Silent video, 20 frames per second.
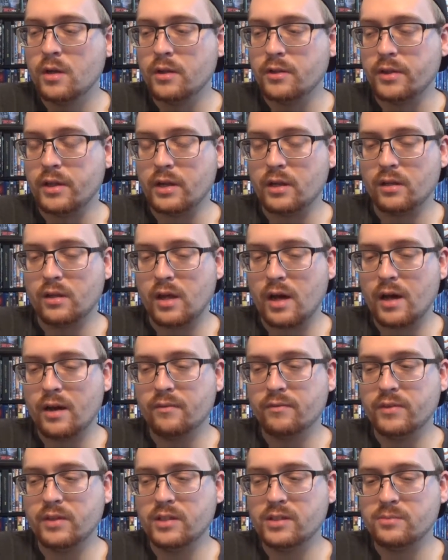than a lot
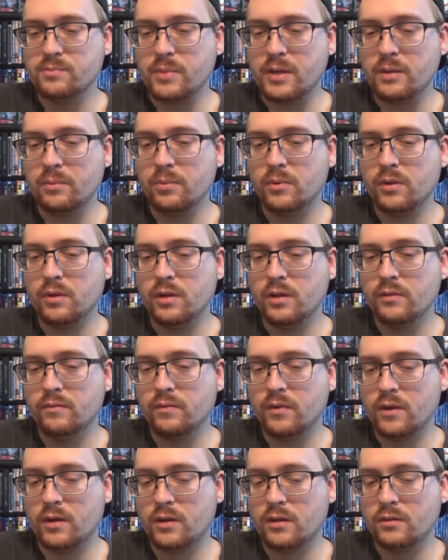of these people
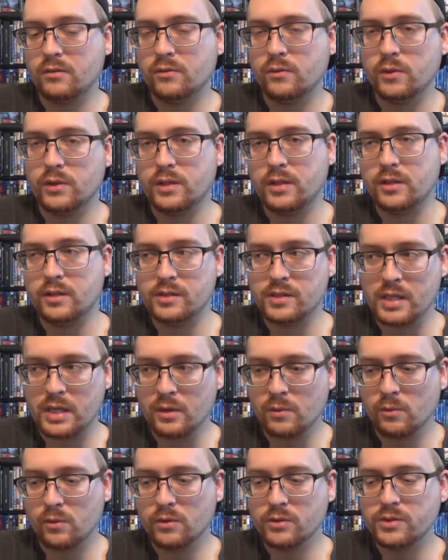involved with these
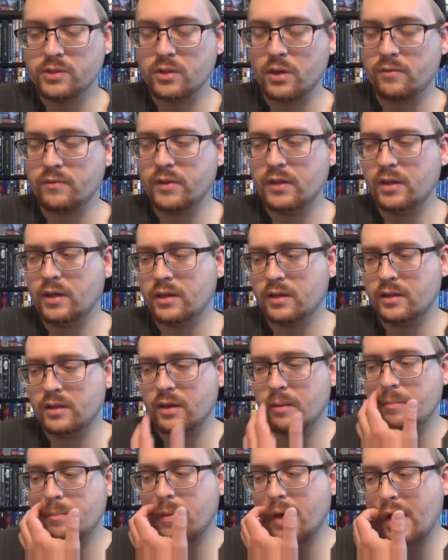sequels. So I feel like
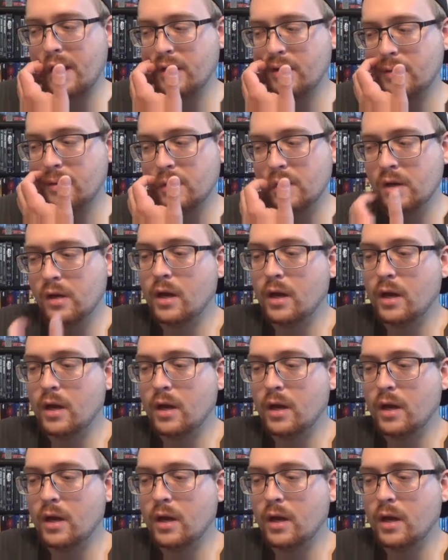they might